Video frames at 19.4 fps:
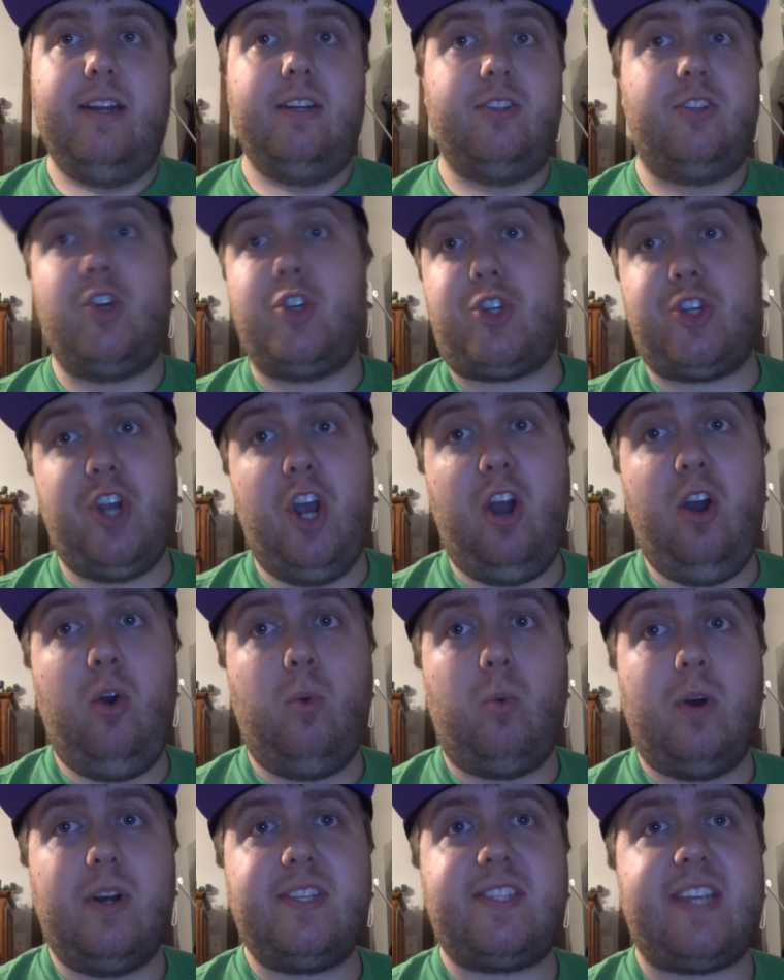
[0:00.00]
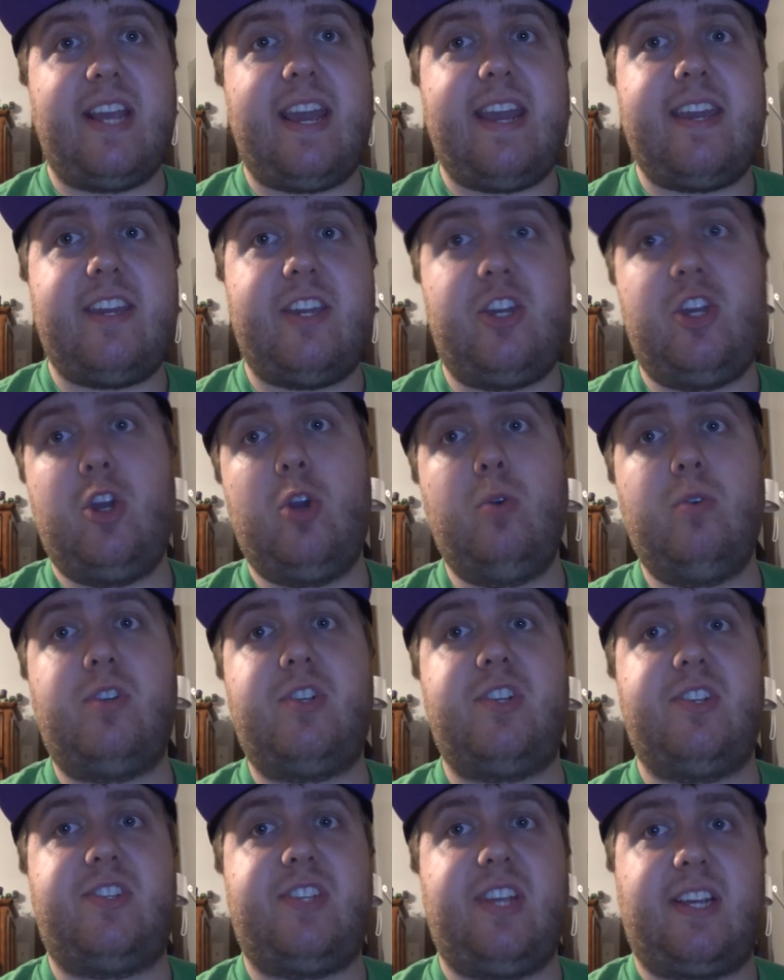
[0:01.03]
The show was a huge
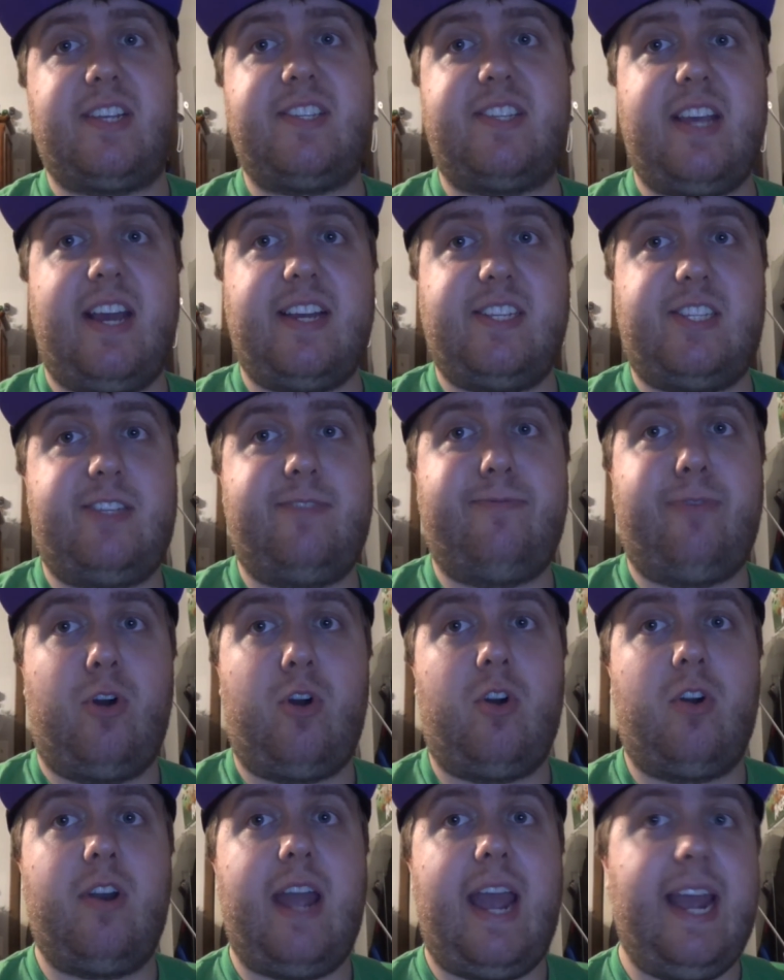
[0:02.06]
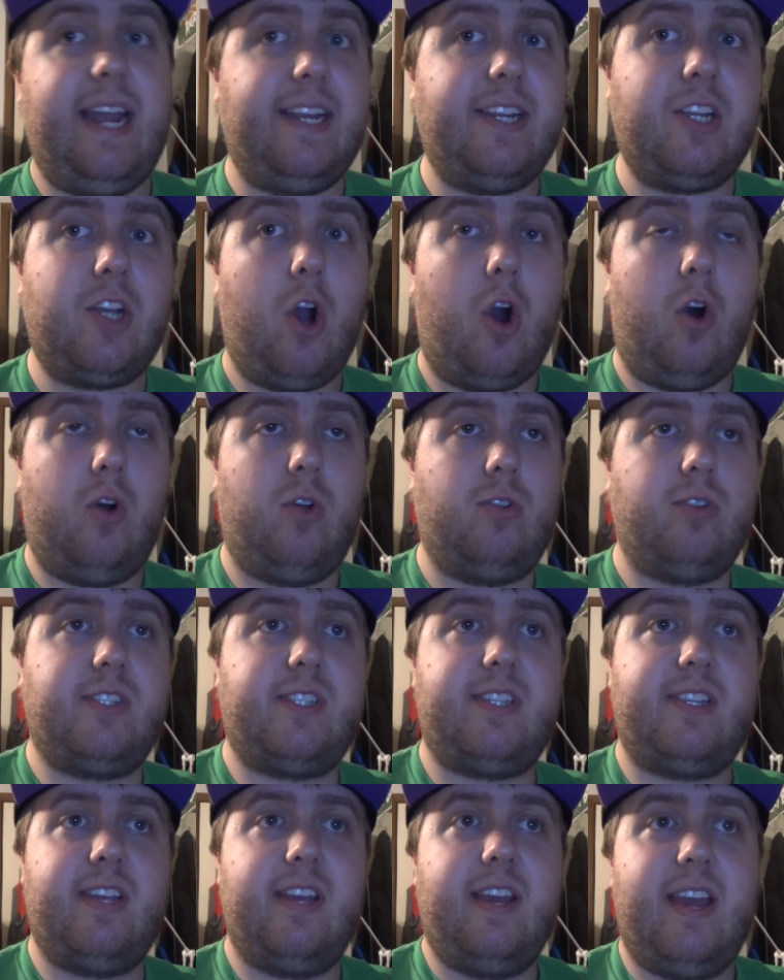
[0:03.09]
success for Edd Gould,
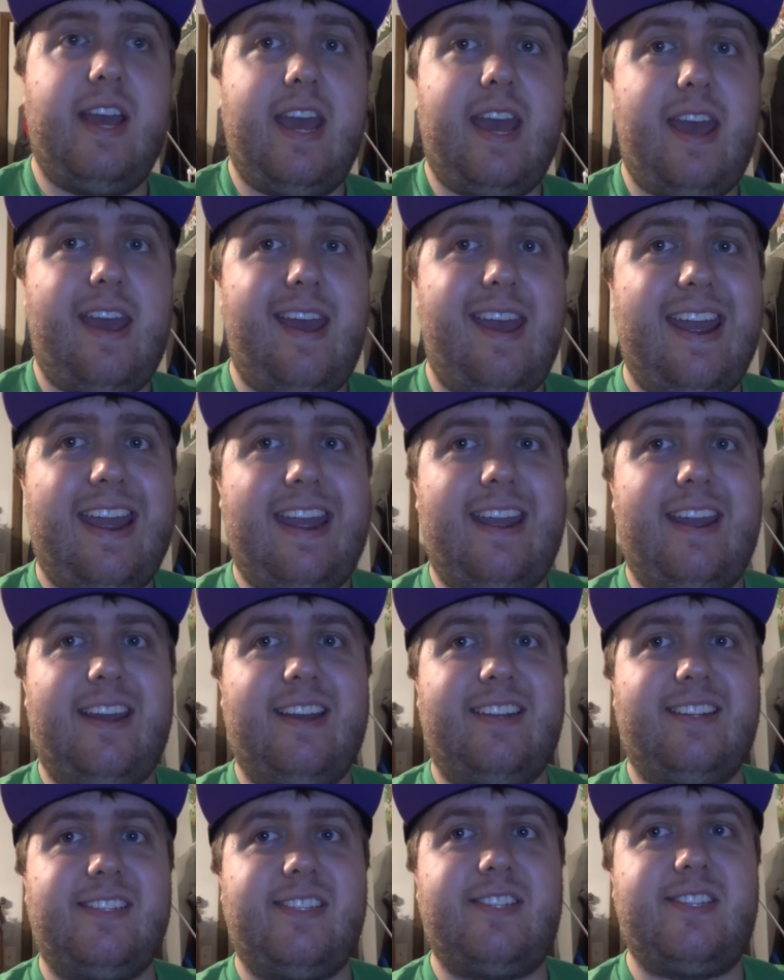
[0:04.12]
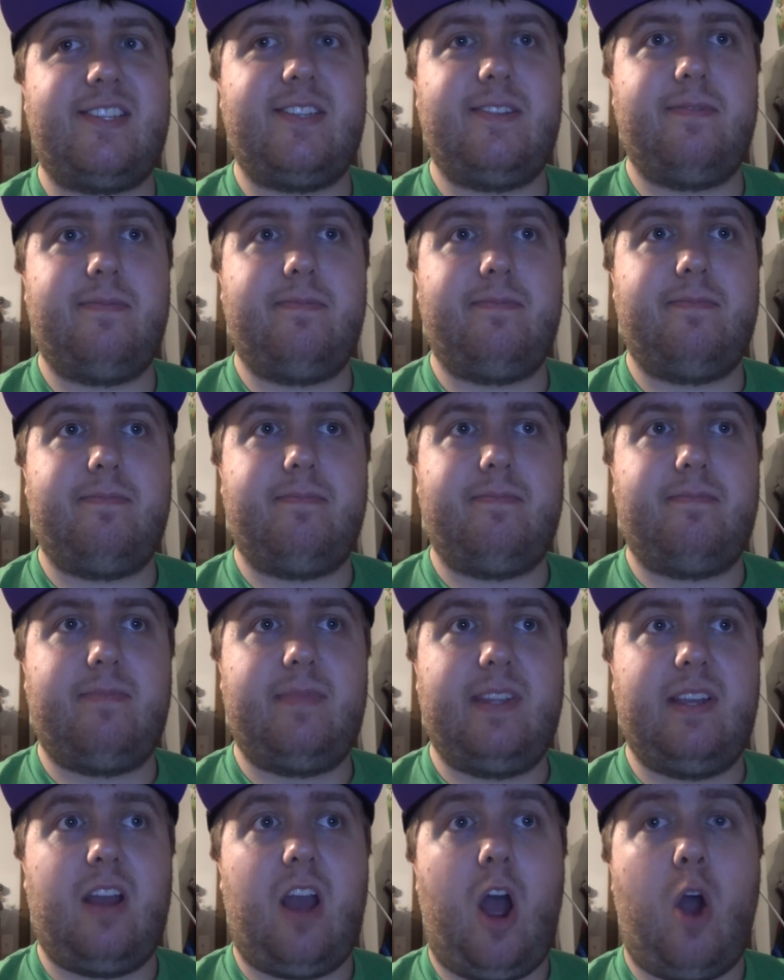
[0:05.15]
and
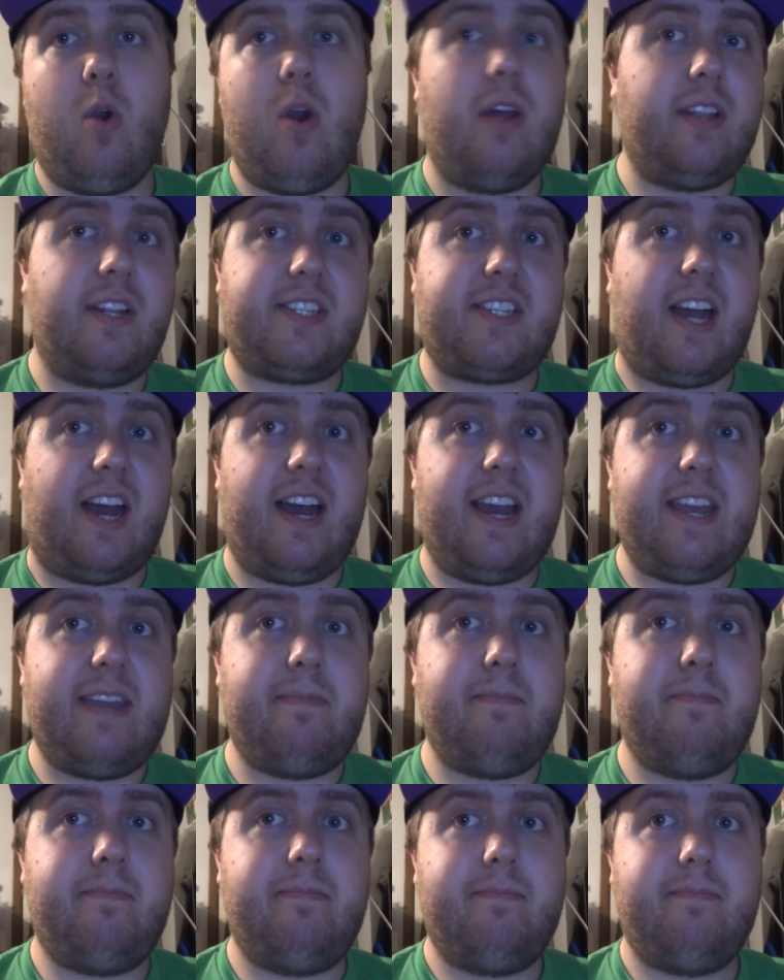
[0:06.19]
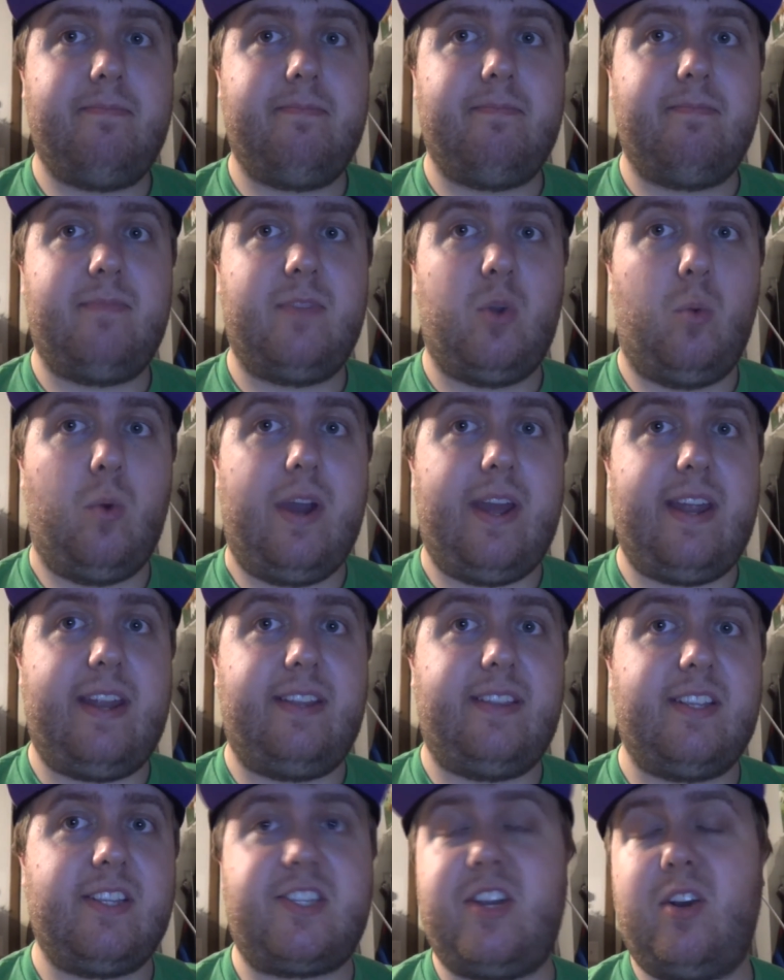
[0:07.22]
around the time
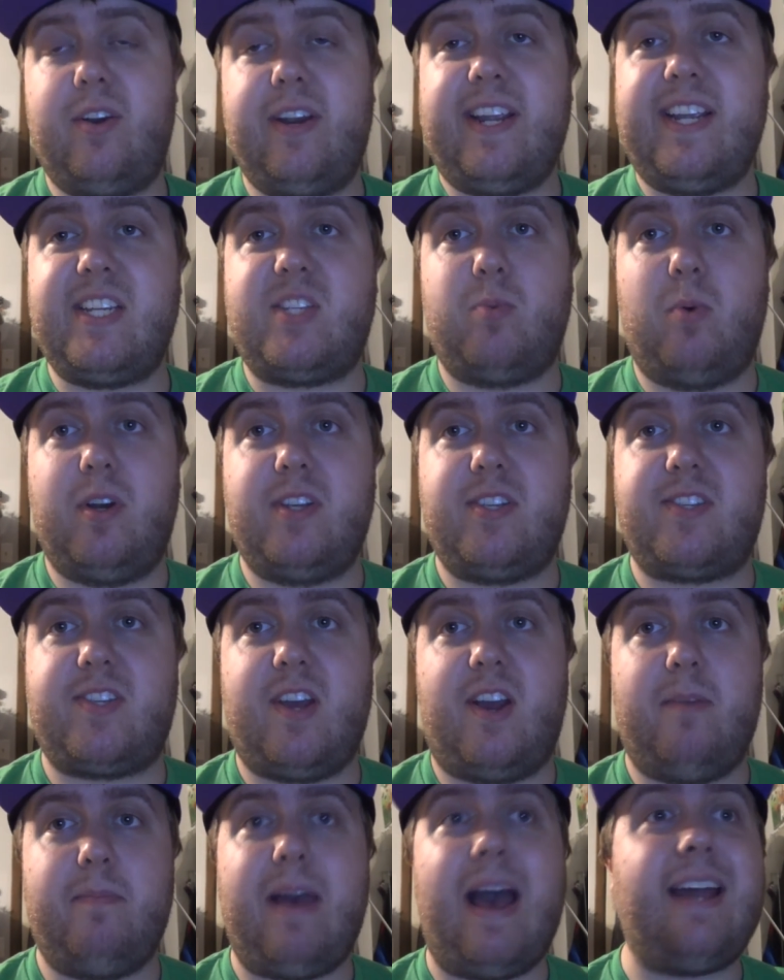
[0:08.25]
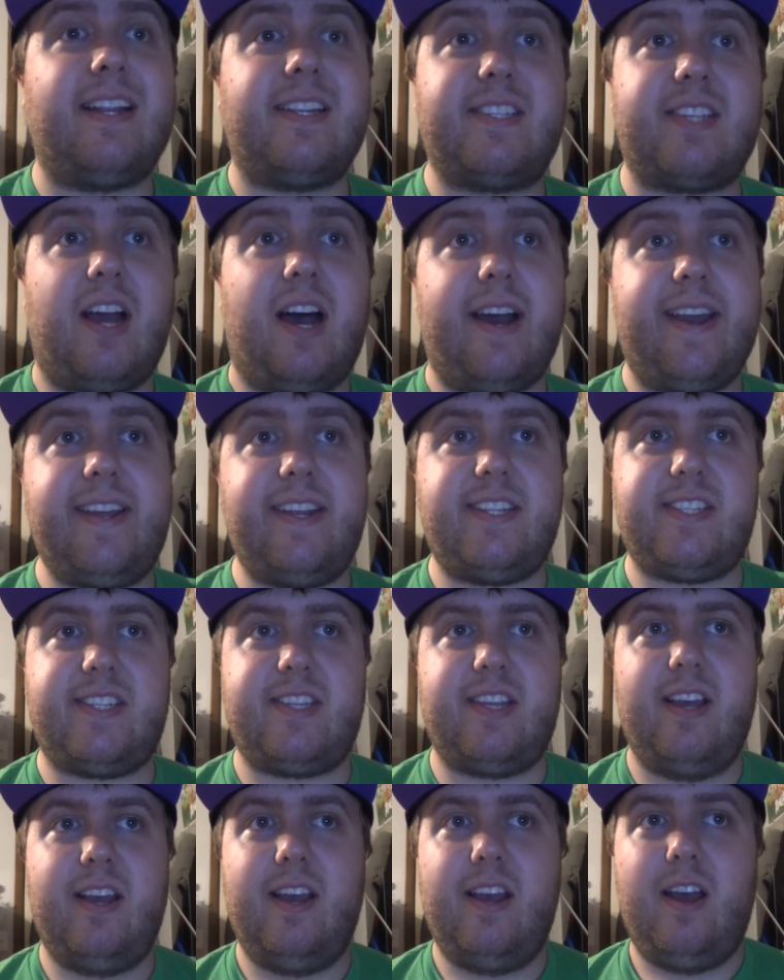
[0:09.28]
when the series was um, at its
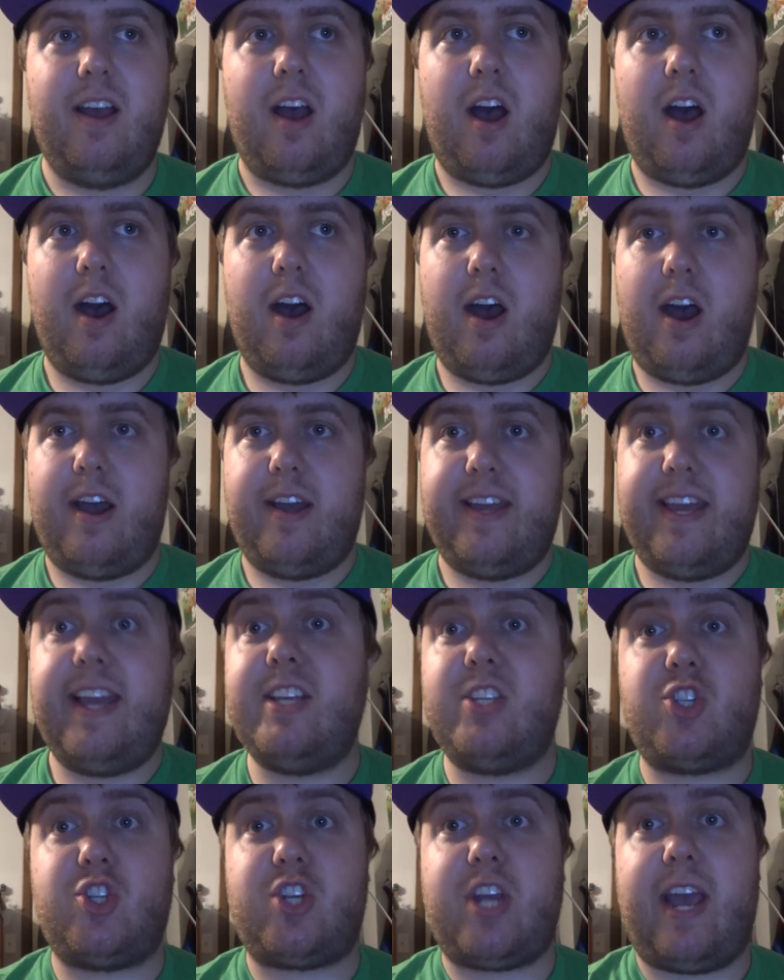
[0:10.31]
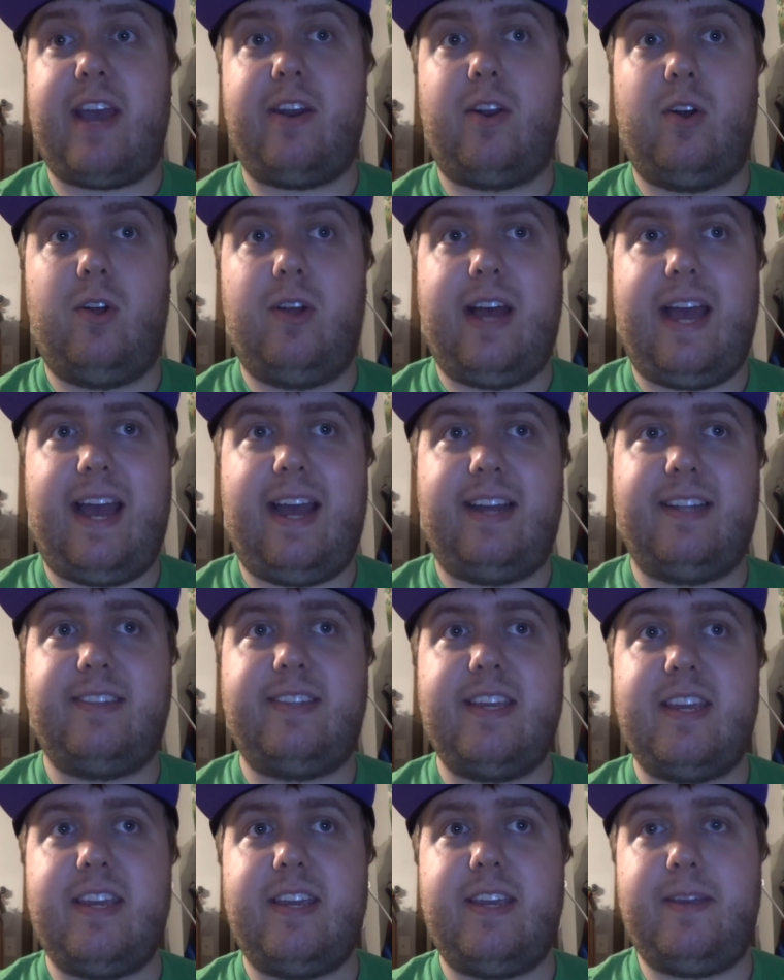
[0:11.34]
height, uh, his channel had
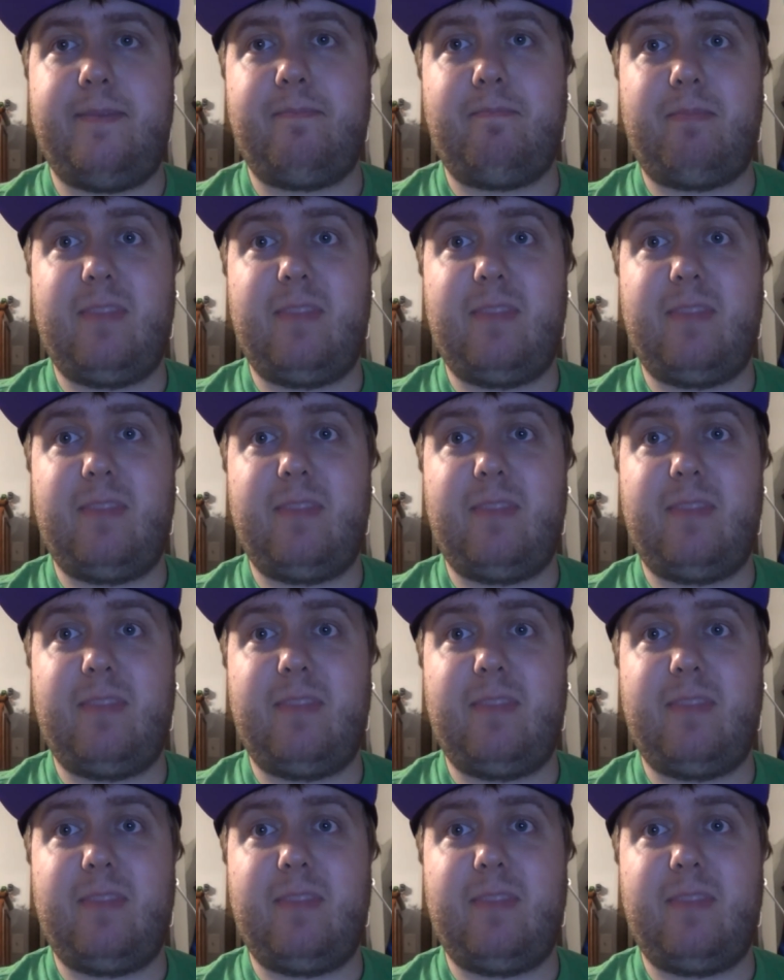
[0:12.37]
the